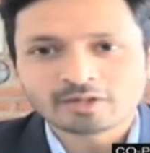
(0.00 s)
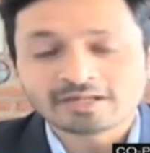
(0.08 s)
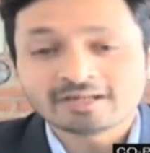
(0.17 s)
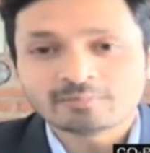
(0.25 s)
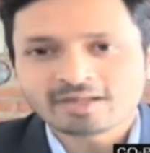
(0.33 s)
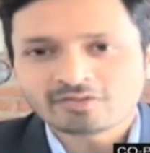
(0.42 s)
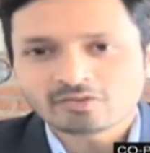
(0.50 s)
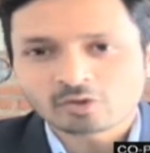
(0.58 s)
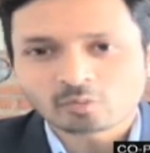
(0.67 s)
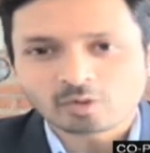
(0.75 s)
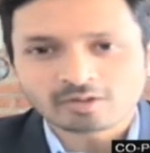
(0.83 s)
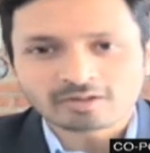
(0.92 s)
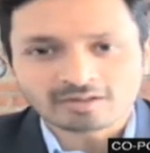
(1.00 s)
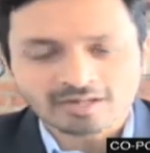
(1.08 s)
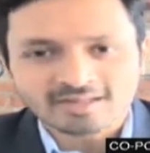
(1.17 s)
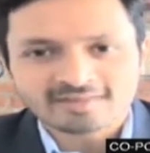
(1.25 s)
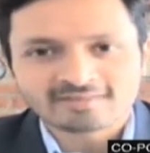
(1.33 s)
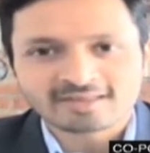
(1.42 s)
depends on what it
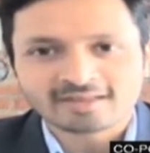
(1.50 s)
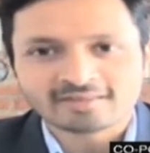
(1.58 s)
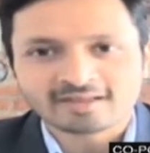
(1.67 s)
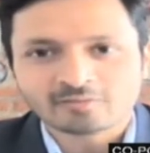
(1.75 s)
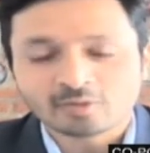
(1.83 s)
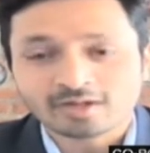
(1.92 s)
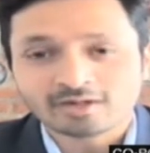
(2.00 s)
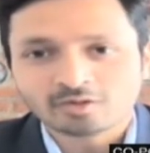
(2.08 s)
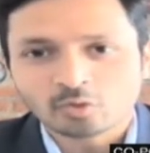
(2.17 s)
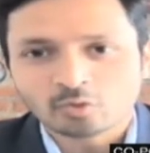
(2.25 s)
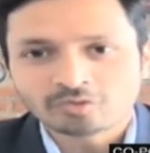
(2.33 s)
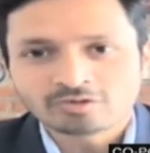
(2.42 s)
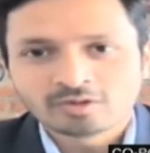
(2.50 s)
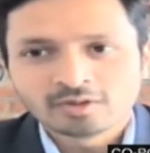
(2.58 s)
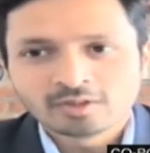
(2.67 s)
lists and then where it goes.